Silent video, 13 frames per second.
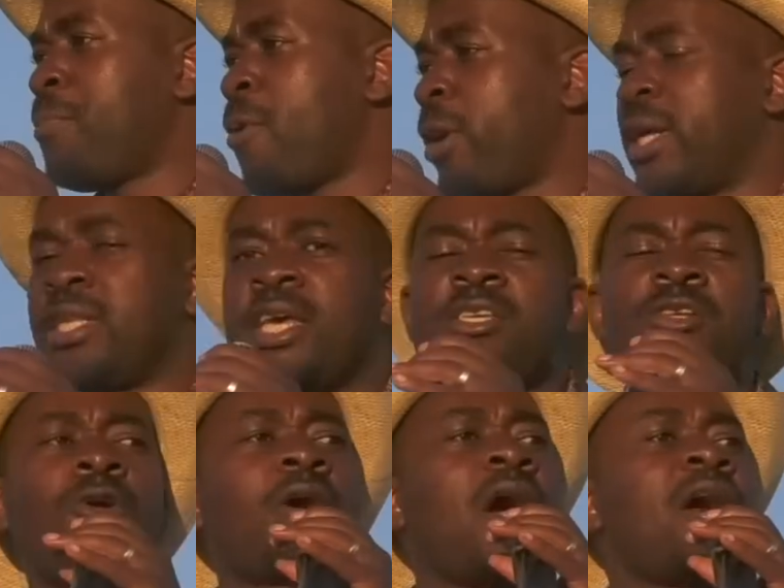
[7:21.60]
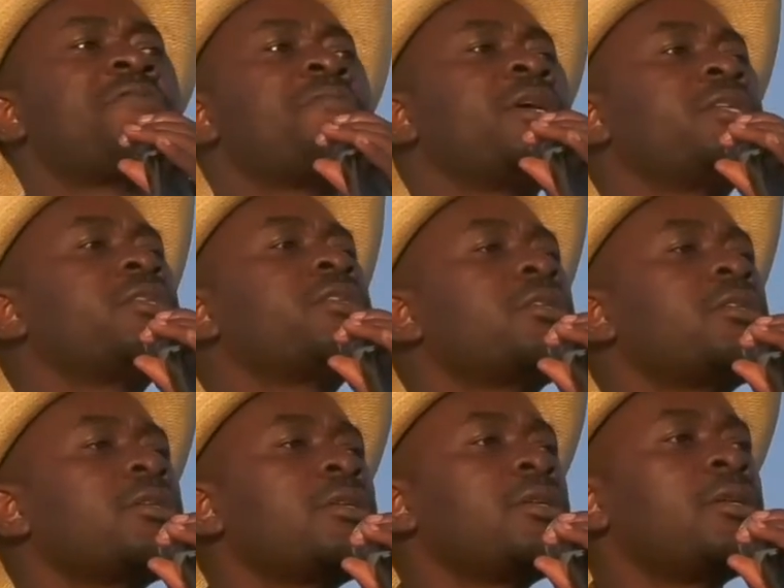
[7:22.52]
pocket, there is no government.
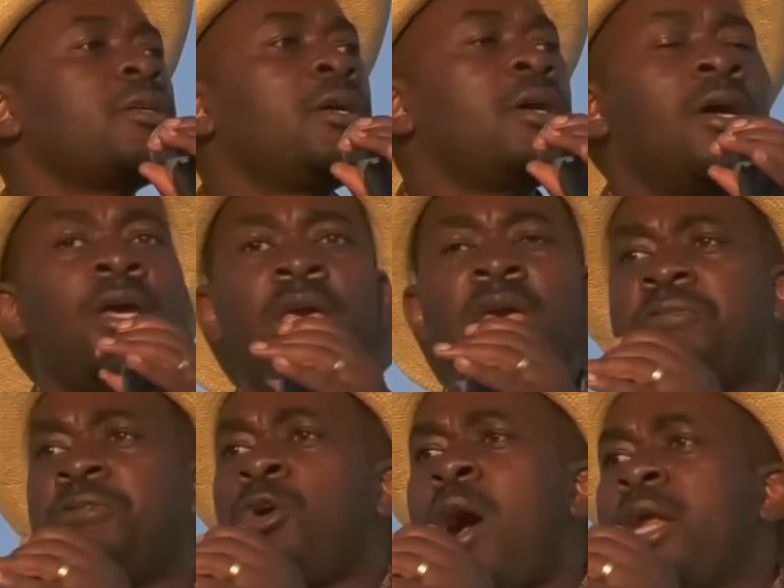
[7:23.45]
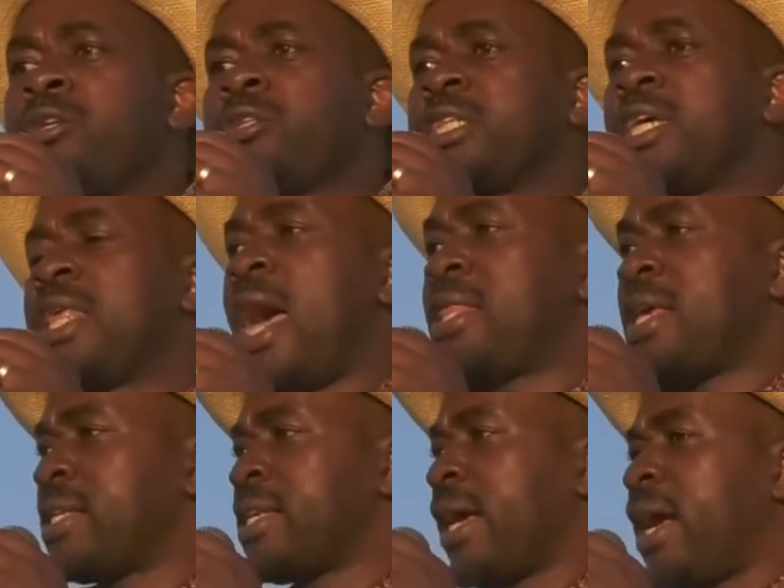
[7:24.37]
If you want to see that
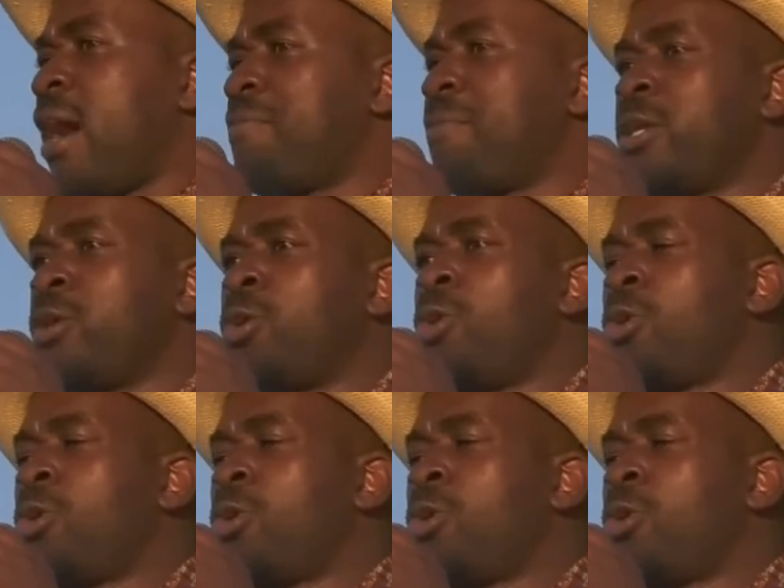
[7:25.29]
there is a government, you